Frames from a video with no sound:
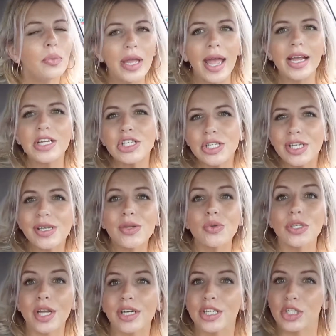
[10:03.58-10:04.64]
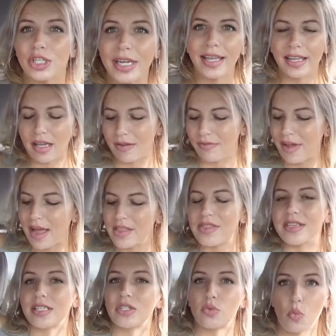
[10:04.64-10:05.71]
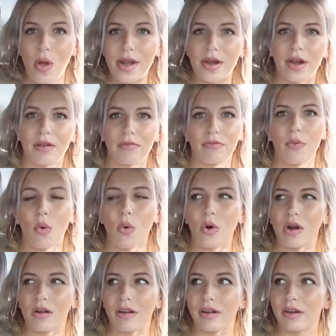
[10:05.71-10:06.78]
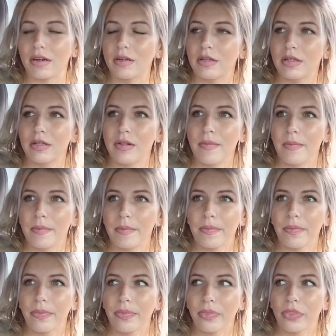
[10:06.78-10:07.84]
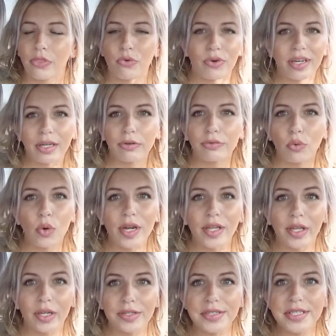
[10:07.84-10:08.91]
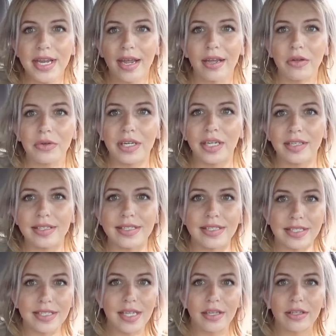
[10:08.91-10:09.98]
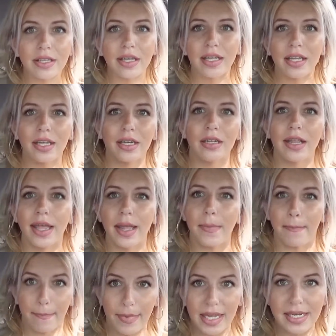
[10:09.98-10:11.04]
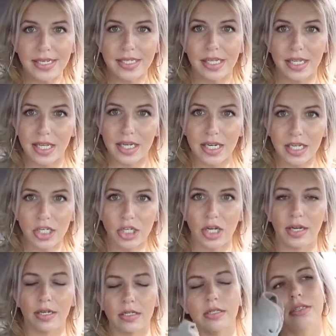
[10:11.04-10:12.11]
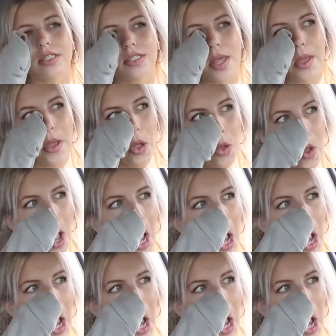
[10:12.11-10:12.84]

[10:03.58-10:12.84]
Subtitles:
we actually use our, I've had this sweater for 3 or 4 years now, and it's still in, mint condition. So,